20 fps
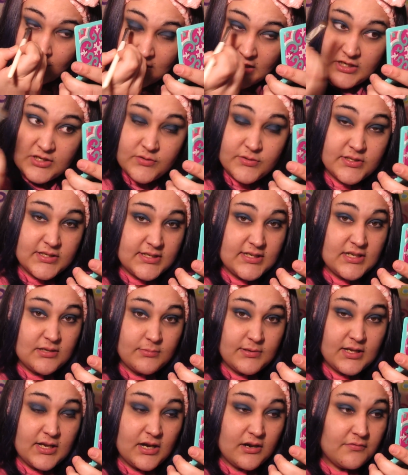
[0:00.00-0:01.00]
And you really need to
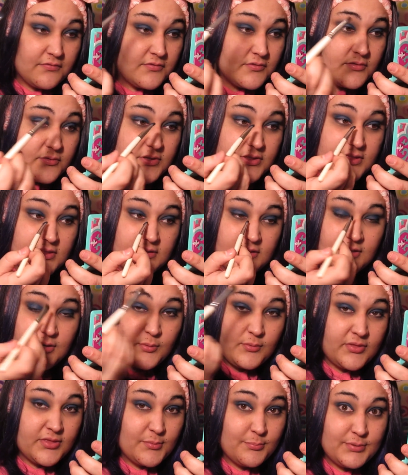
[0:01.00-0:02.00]
be careful with, you
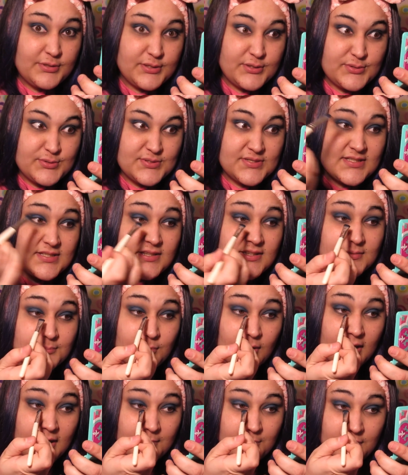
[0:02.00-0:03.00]
know, with the blues and the
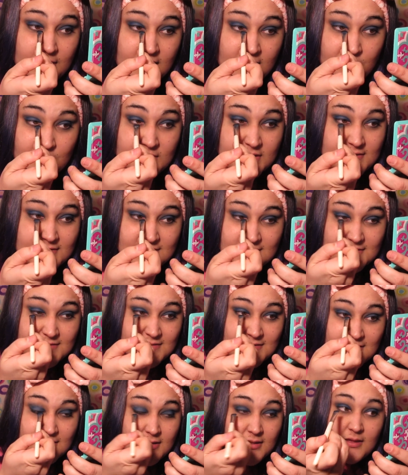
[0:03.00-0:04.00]
bright pigments.